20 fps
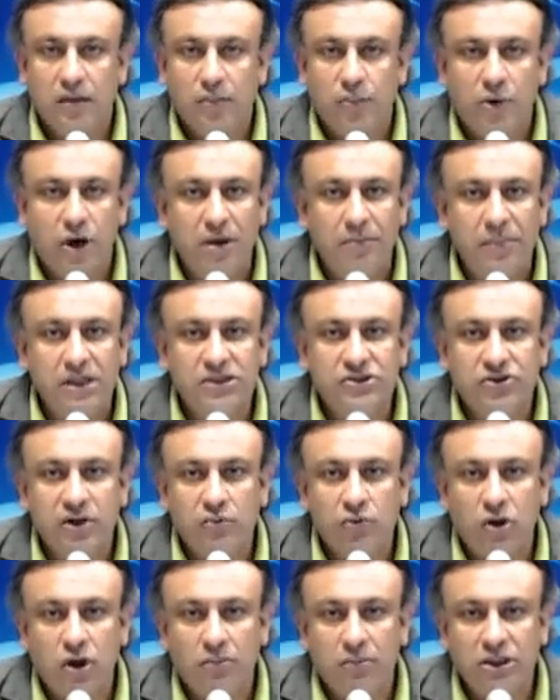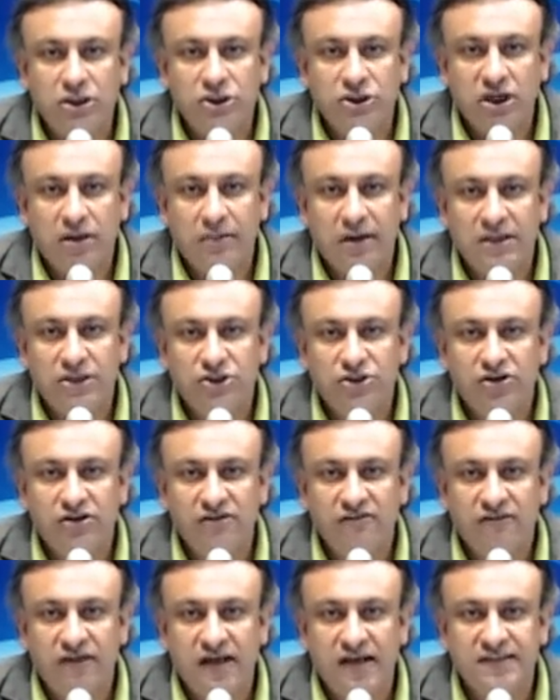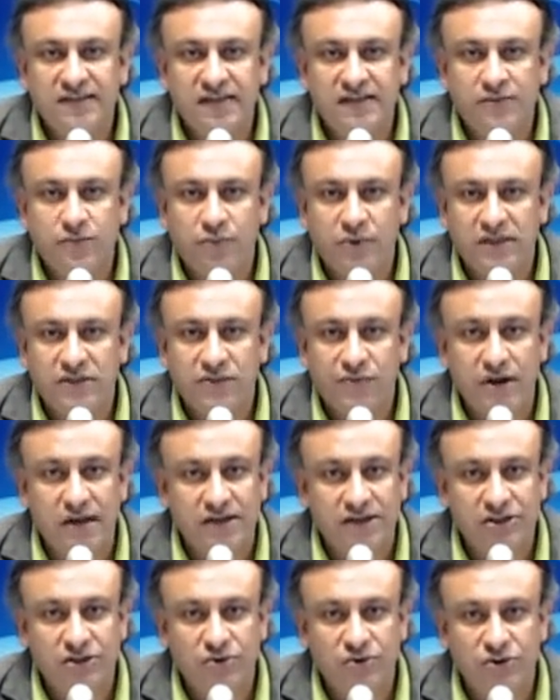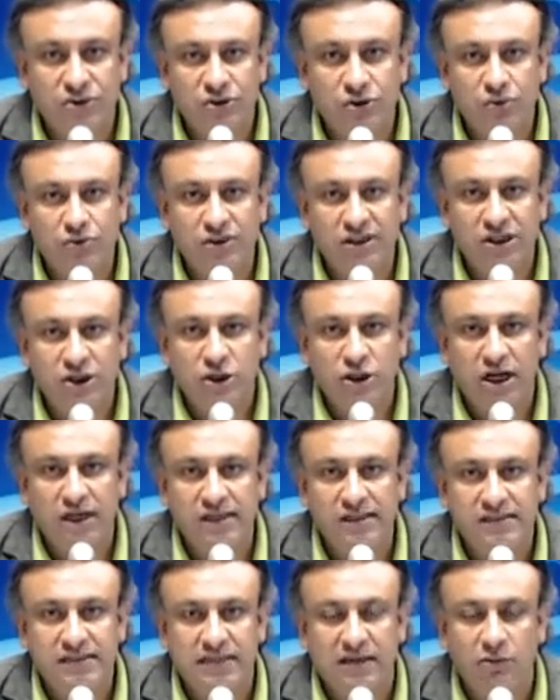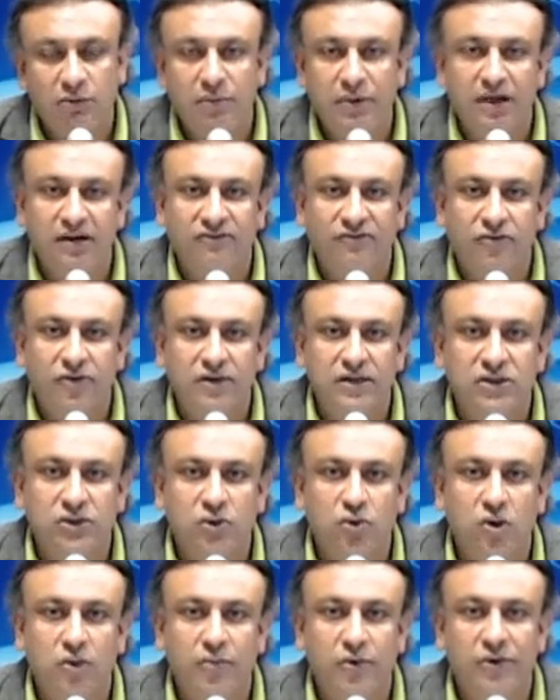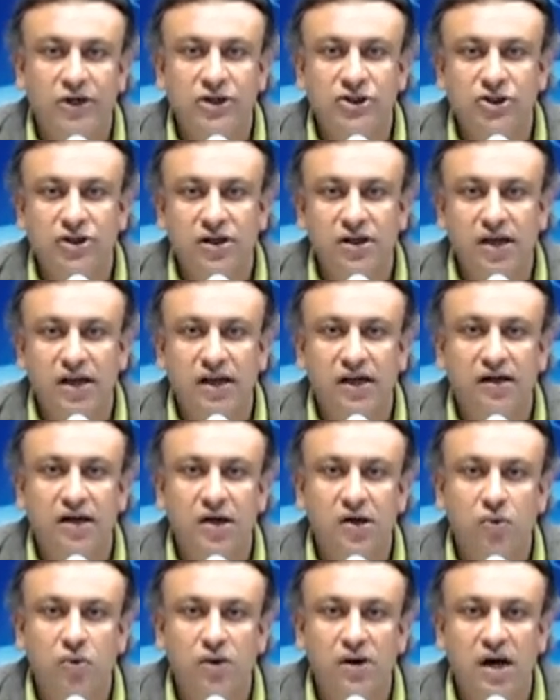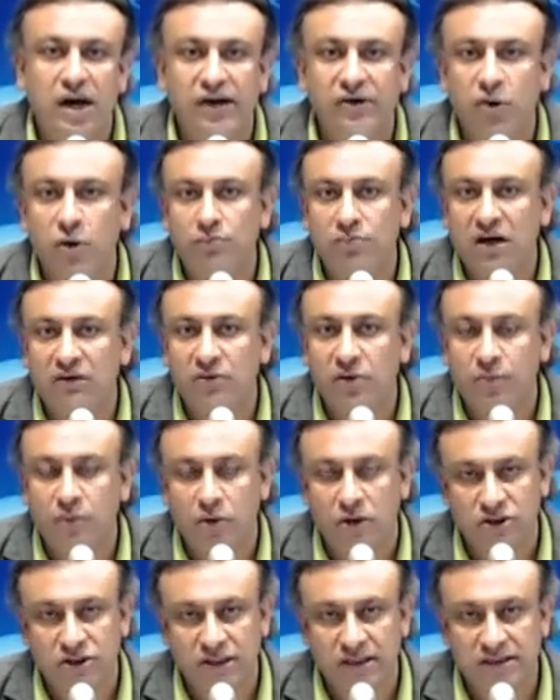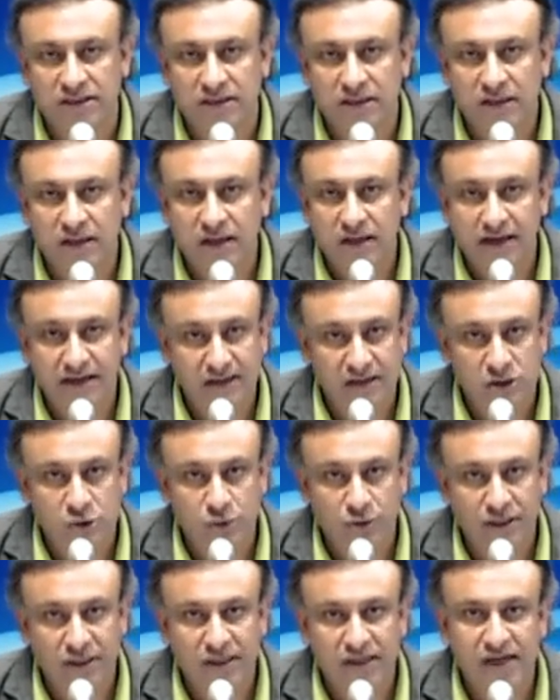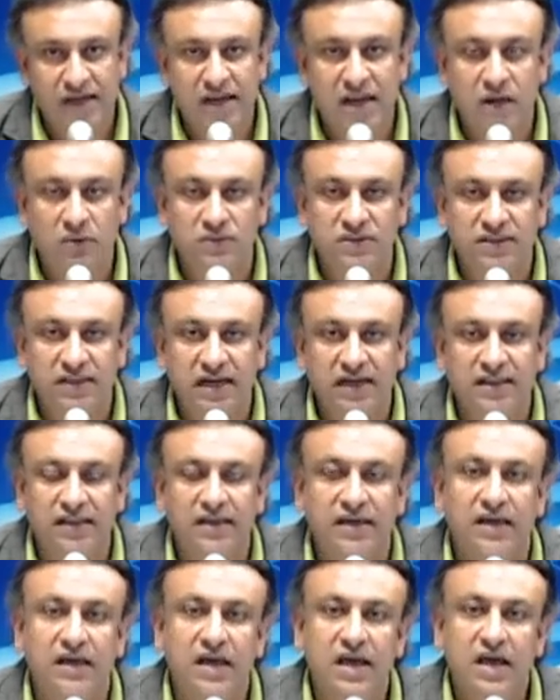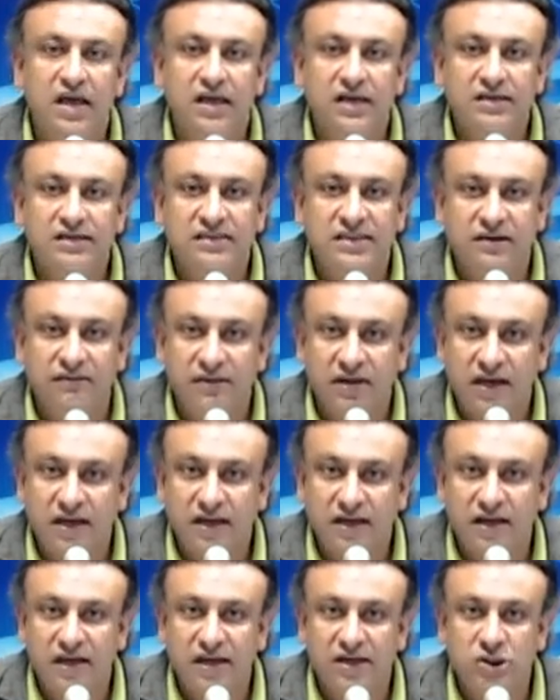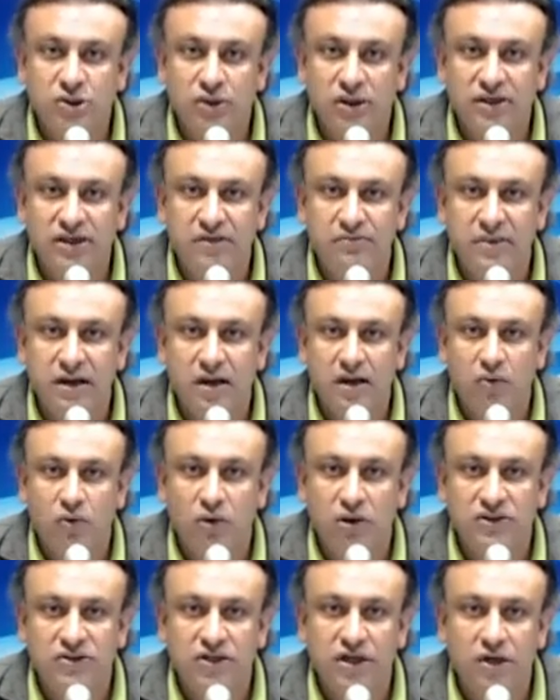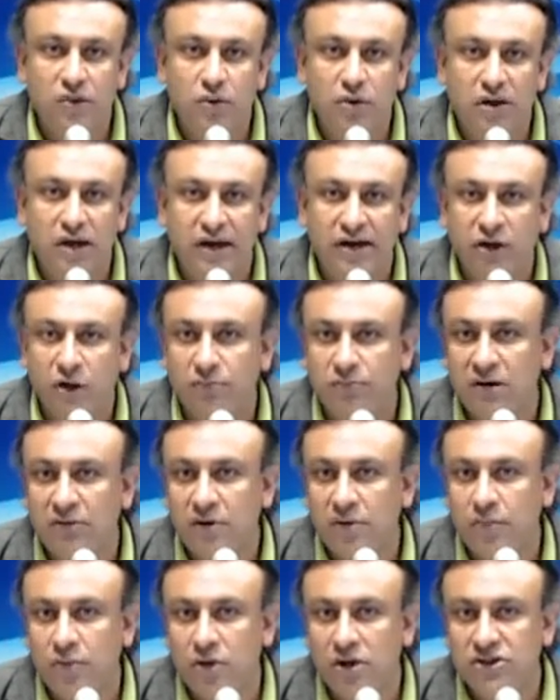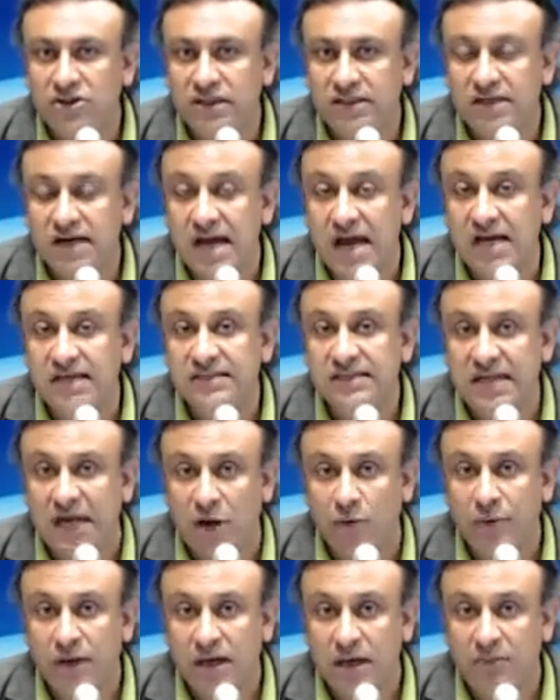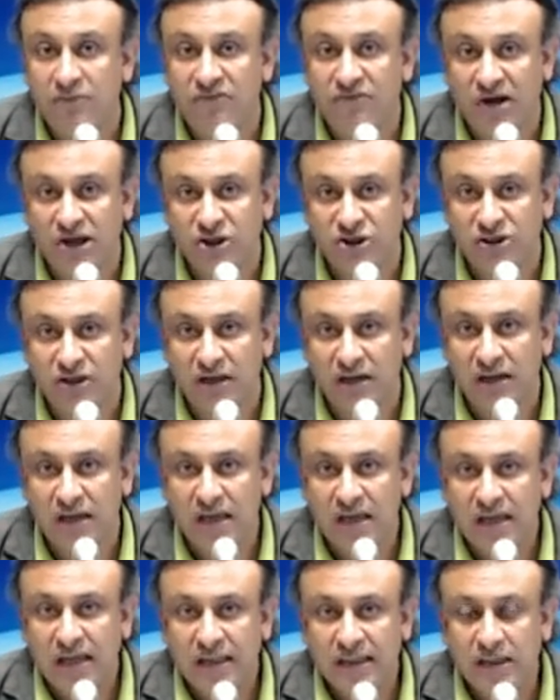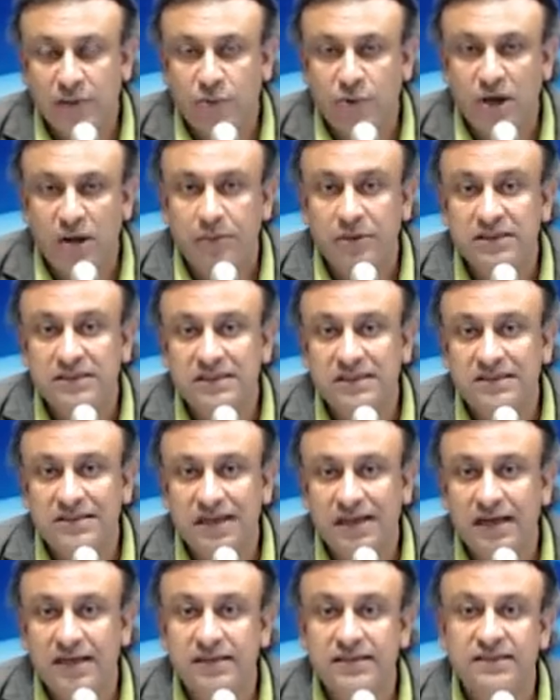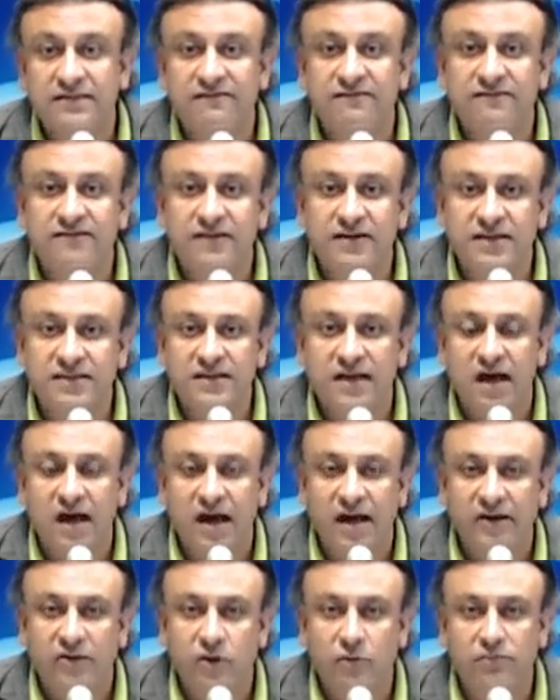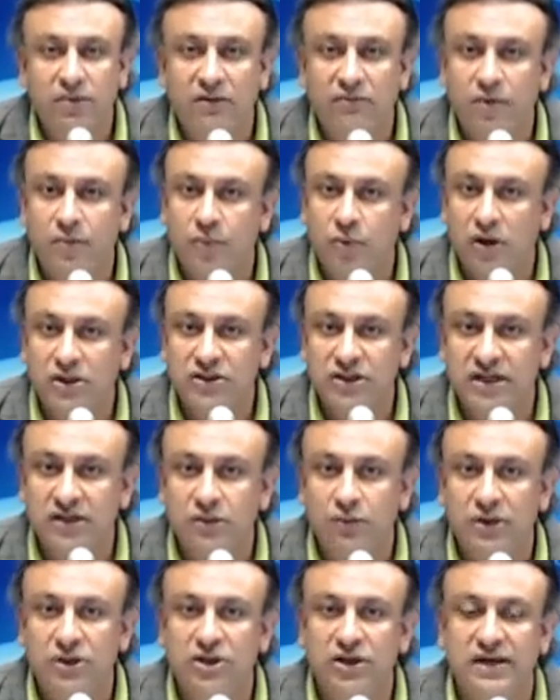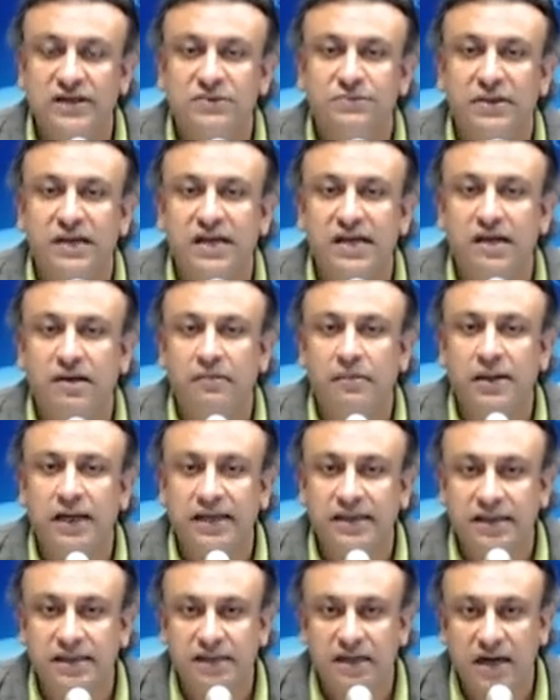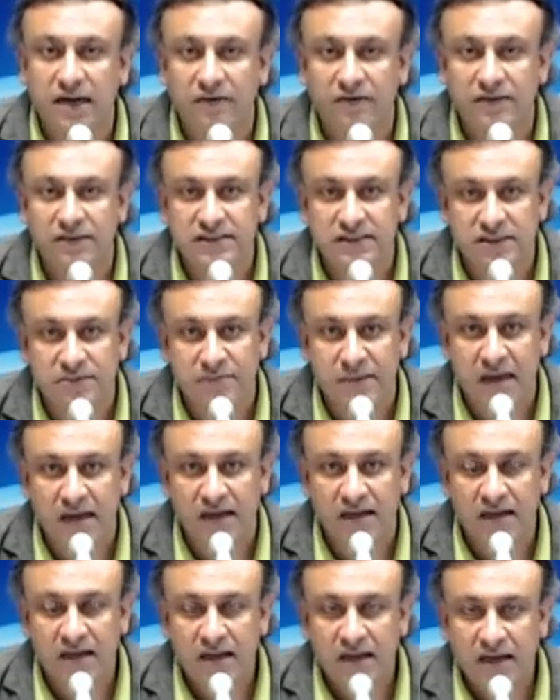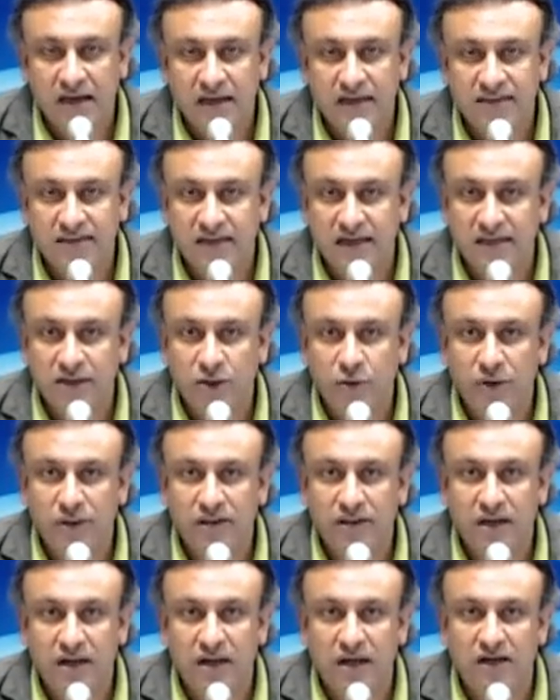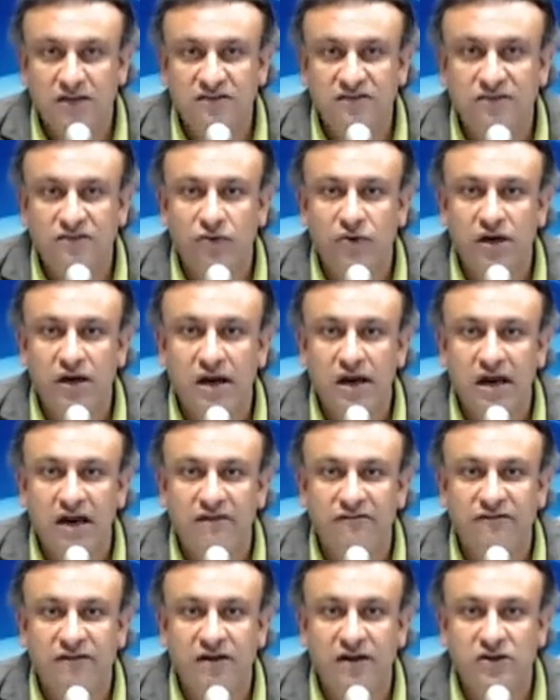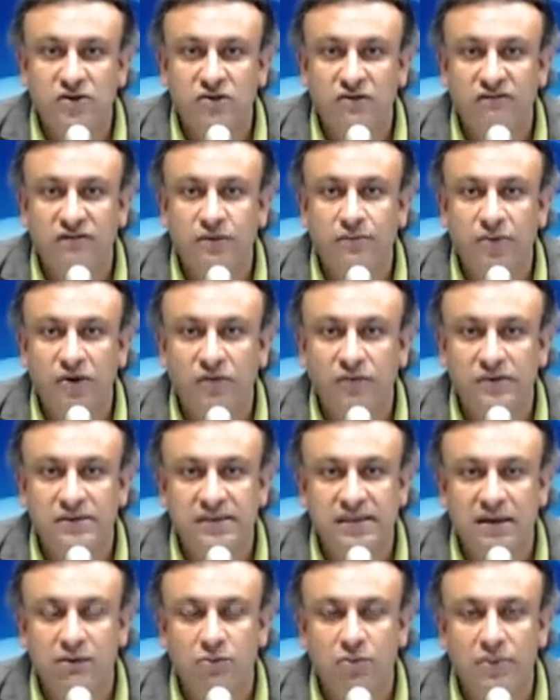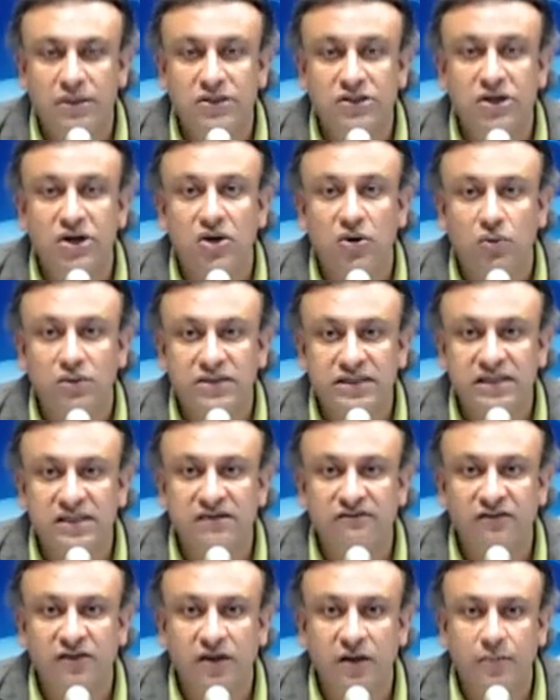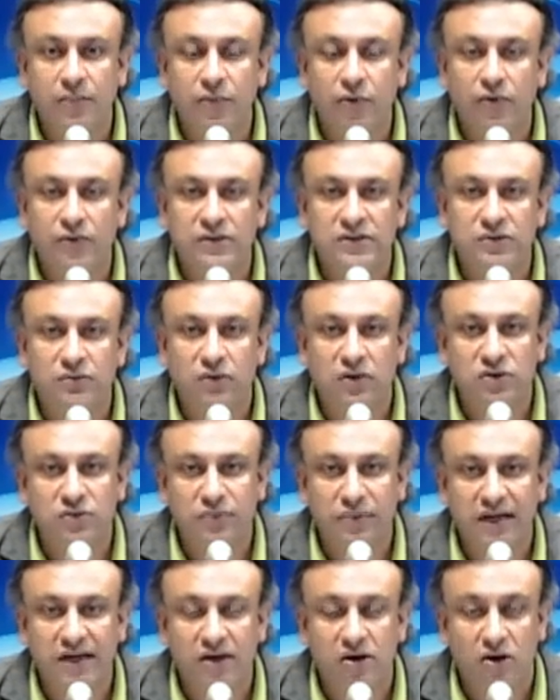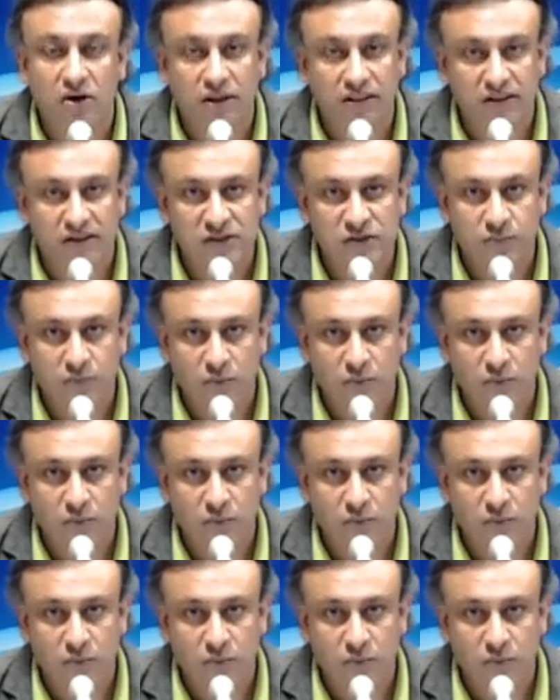Prime Minister Mohammad Shehbaz Sharif has expressed gratitude to the Chinese government for its cooperation in Karot hydropower project. In a tweet, he announced that the 720 megawatts Karot hydropower project has now become functional. The Prime Minister said it is the first hydropower project which has been completed under a CPAC. He said during the last 4.5 years of the previous government, no significant progress was made on this